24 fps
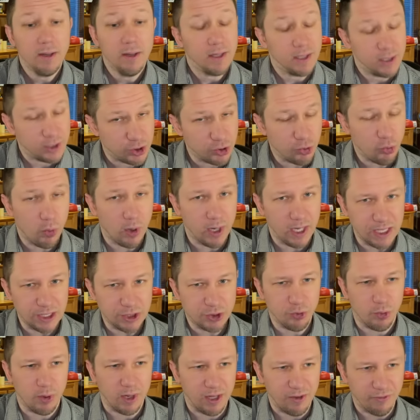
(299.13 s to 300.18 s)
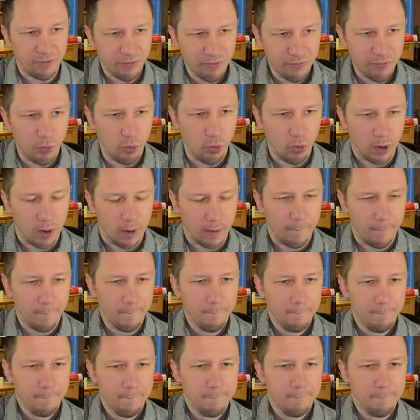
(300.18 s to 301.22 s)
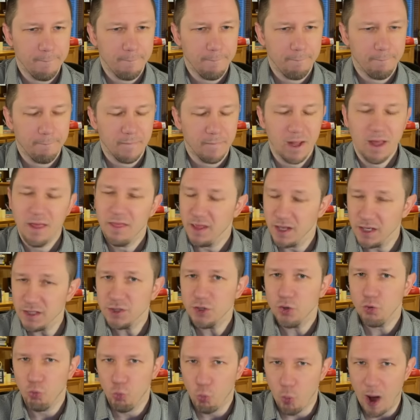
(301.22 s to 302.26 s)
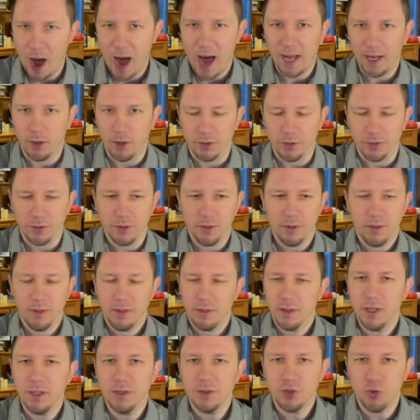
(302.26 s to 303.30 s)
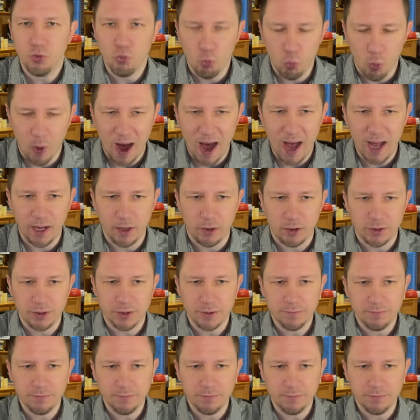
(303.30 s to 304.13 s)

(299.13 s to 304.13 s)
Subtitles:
in 2024, things are wild. Things are wild.